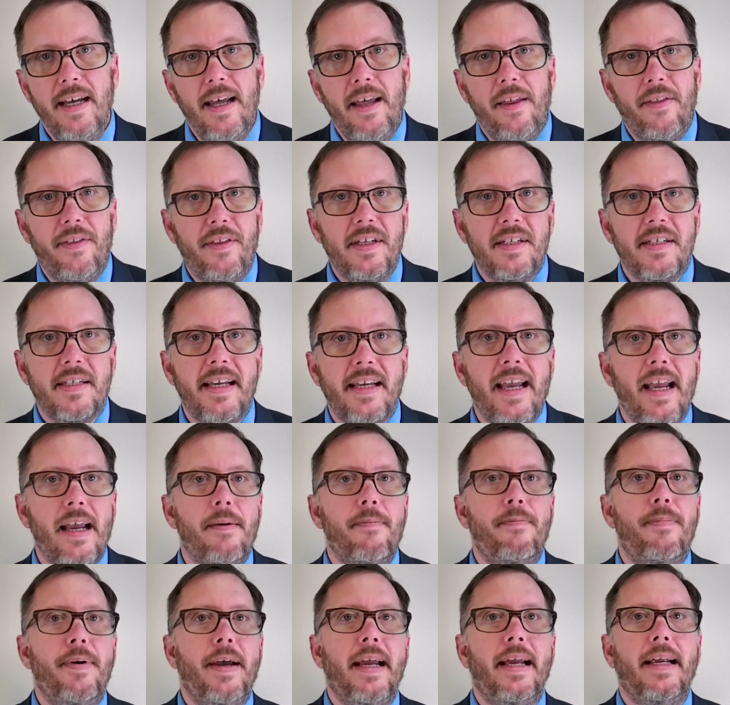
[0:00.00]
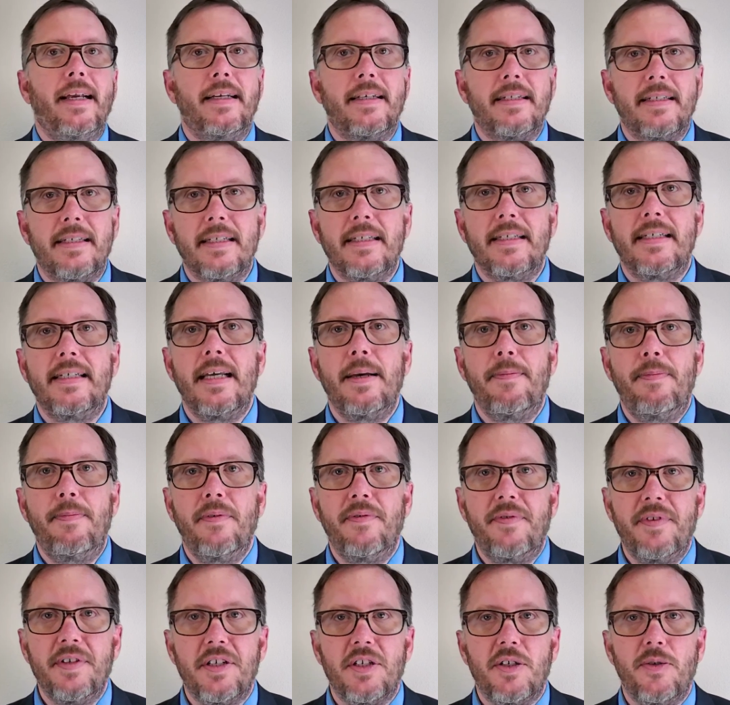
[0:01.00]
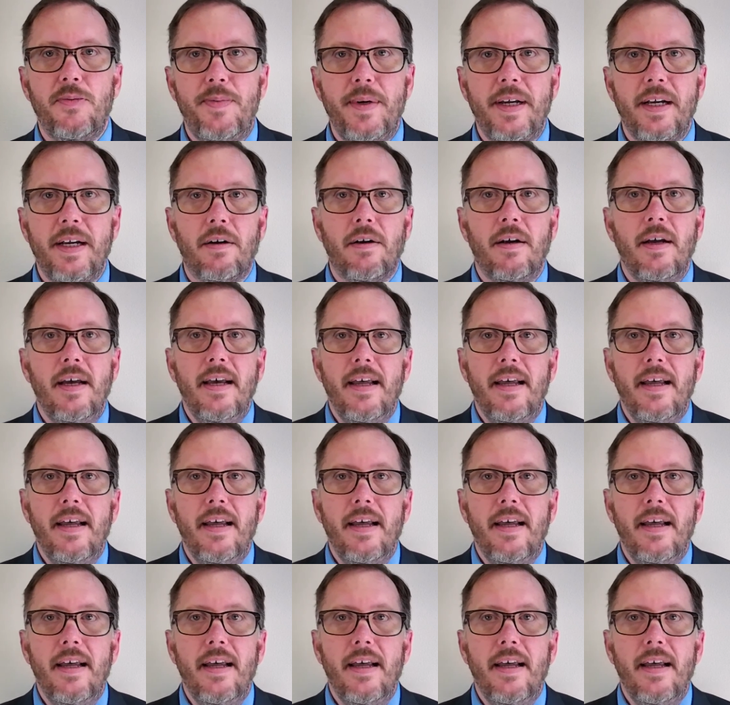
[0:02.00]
This campaign is the tip of the spear.